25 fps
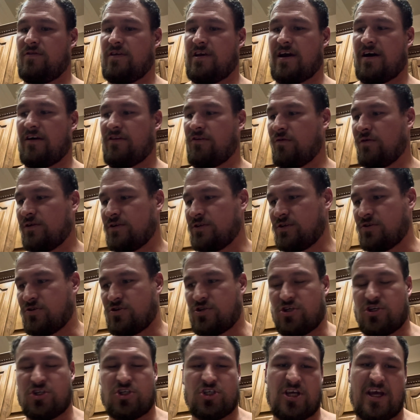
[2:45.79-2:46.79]
The other ones are
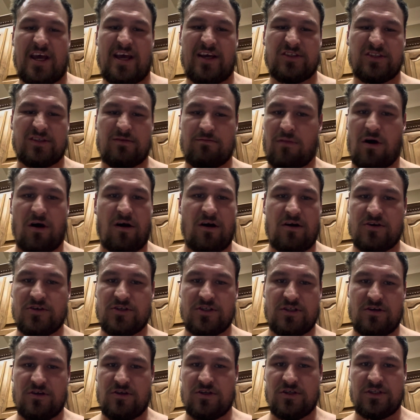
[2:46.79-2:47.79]
just shakes and
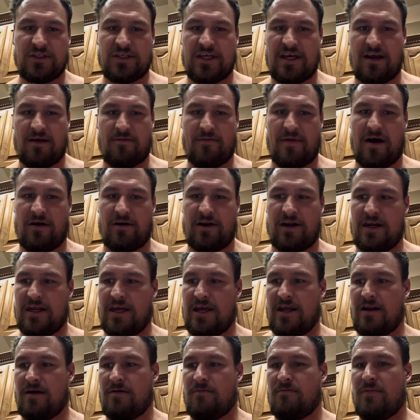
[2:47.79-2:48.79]
bars, so you just take them out and
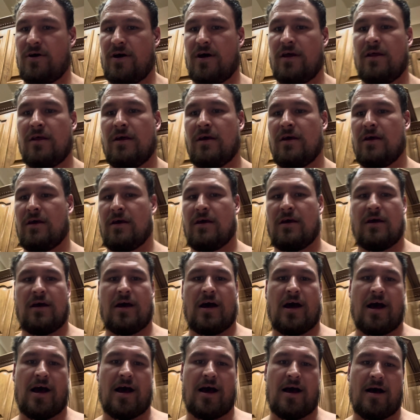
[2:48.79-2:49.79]
eat them. But
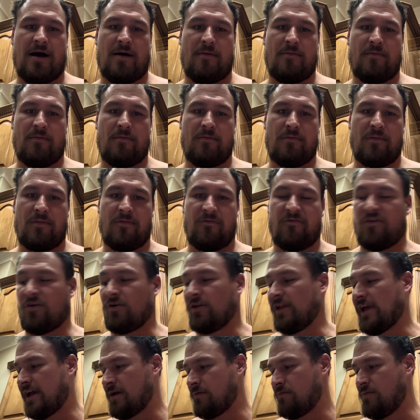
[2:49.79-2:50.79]
if
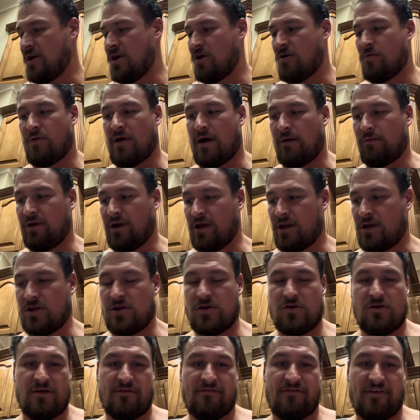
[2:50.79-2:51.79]
you're like me, you're probably going to
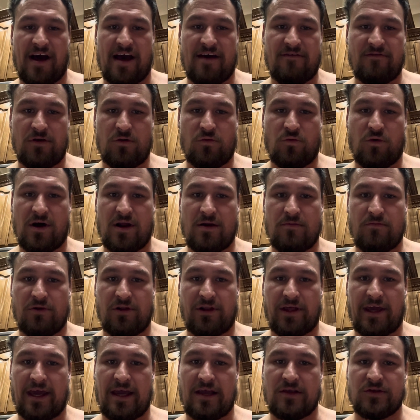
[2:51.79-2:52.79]
do the 5-in-1
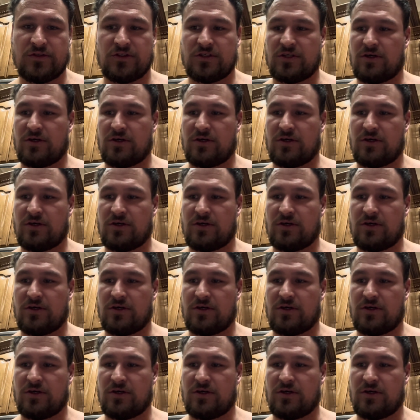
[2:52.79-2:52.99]
plan.